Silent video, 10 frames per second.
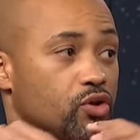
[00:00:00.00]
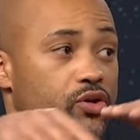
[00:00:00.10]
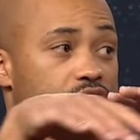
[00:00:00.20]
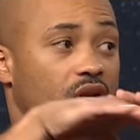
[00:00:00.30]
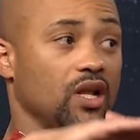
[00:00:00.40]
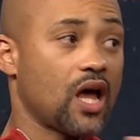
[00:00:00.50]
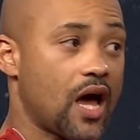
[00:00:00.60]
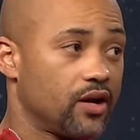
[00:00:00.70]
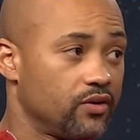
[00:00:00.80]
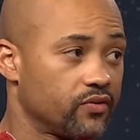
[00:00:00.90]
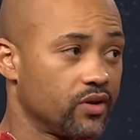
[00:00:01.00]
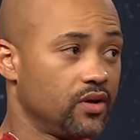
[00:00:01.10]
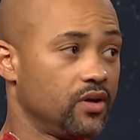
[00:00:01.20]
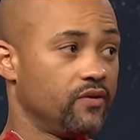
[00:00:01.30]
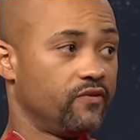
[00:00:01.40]
So there's a lot of
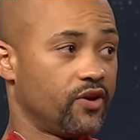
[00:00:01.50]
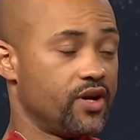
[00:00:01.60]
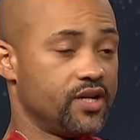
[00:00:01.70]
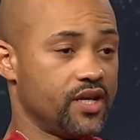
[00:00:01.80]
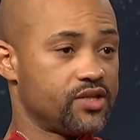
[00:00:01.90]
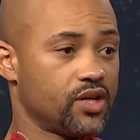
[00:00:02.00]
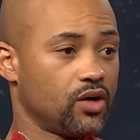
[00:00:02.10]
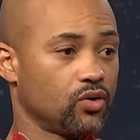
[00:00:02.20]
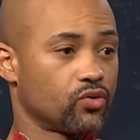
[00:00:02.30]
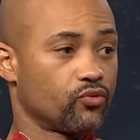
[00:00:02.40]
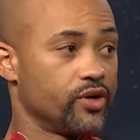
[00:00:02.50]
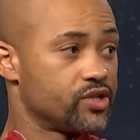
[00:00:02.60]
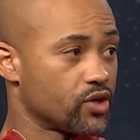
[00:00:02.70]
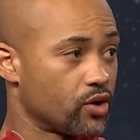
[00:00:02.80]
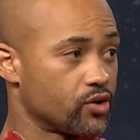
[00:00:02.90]
very detailed
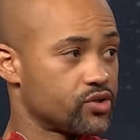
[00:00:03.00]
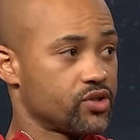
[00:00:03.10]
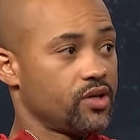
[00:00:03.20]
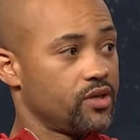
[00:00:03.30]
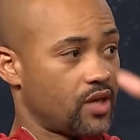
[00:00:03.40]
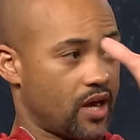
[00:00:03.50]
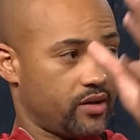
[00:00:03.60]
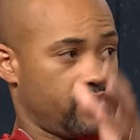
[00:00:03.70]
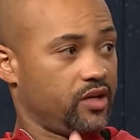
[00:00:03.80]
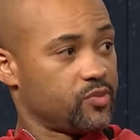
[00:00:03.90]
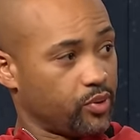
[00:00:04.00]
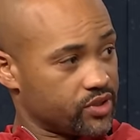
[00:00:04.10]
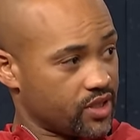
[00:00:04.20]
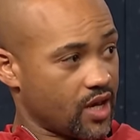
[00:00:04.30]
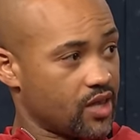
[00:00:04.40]
research that is
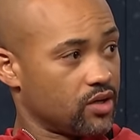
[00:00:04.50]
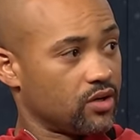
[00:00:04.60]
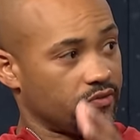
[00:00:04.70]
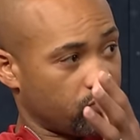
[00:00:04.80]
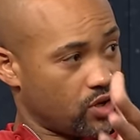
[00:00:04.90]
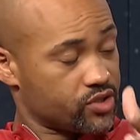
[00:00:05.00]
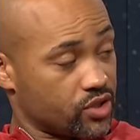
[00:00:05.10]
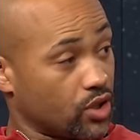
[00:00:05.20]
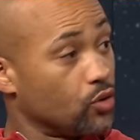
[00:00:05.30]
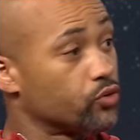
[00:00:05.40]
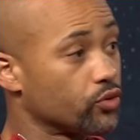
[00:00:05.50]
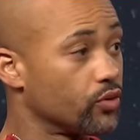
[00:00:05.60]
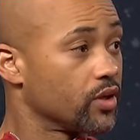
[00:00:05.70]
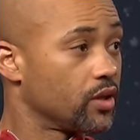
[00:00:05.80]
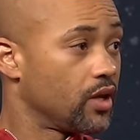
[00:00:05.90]
put together for us to go through and,